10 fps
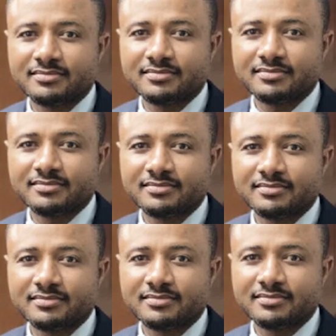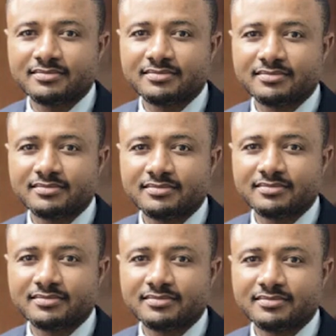
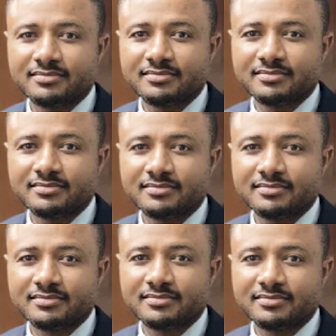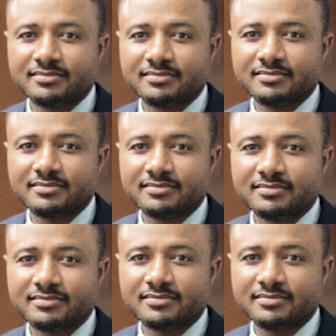
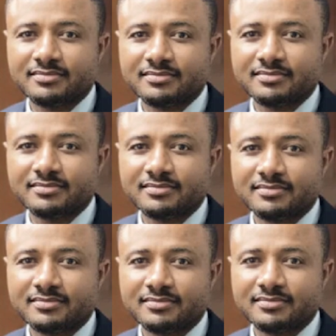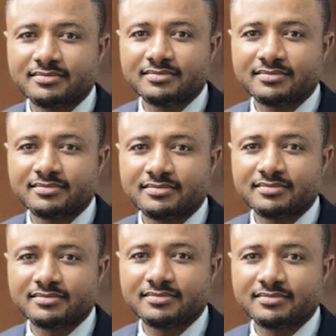
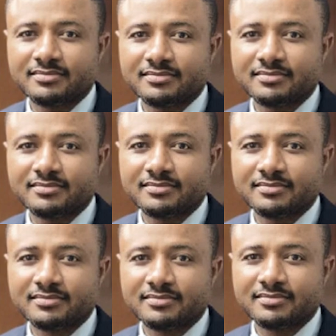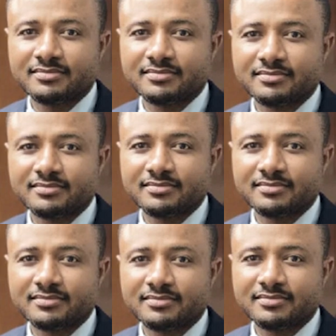
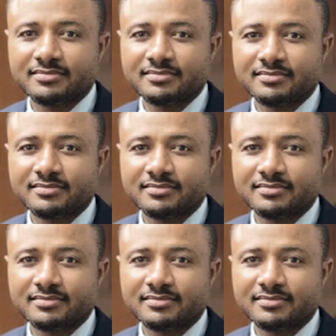The person shown says nothing.